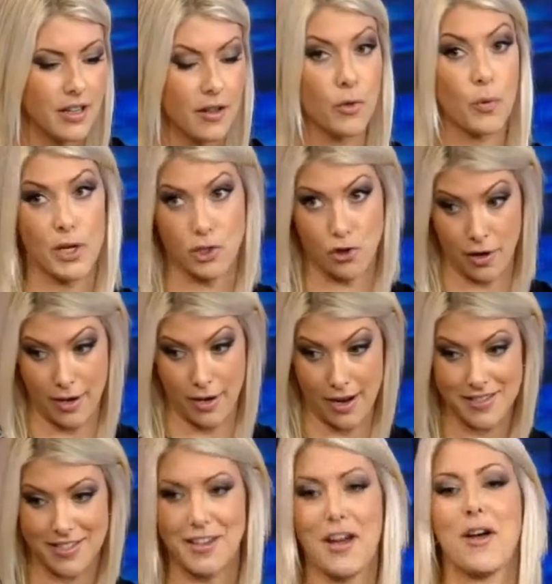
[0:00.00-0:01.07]
the restaurant
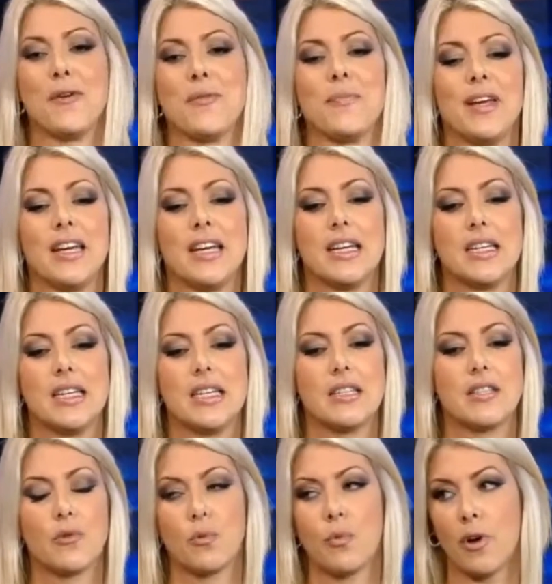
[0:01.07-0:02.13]
next um,
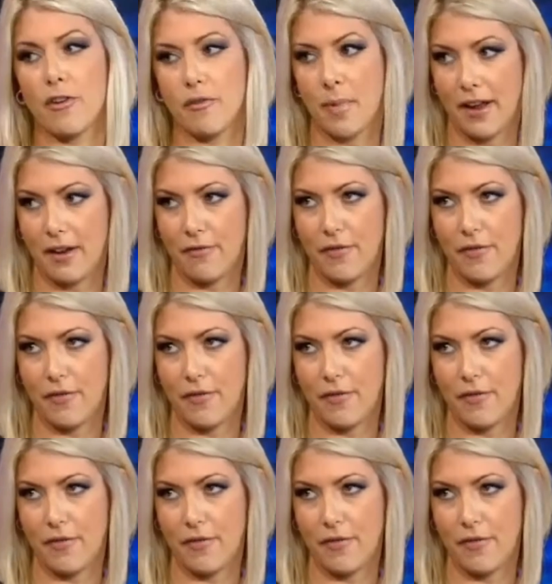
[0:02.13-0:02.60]
is one of my